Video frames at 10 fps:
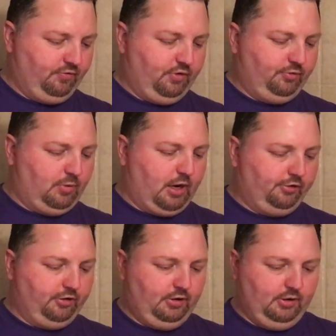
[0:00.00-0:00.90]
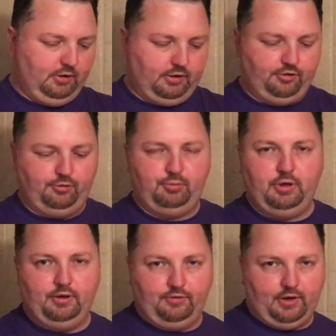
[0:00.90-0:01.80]
the first washer, I just
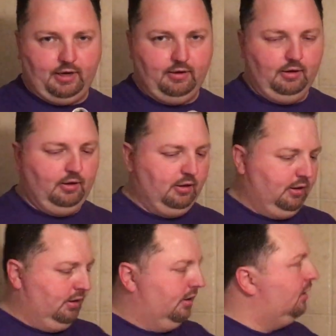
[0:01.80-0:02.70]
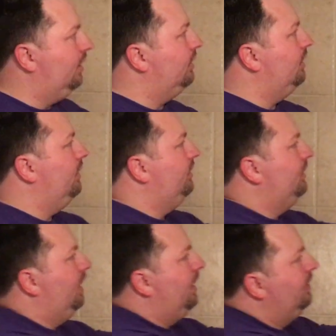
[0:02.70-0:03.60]
put inside like
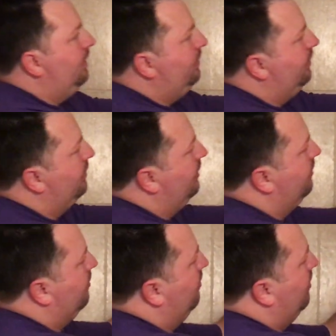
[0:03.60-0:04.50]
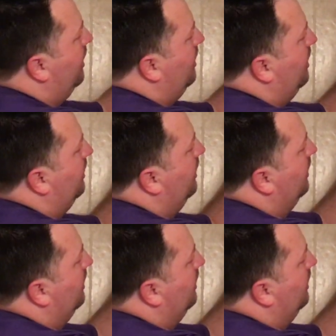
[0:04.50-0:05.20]
this, and this is going to screw right on.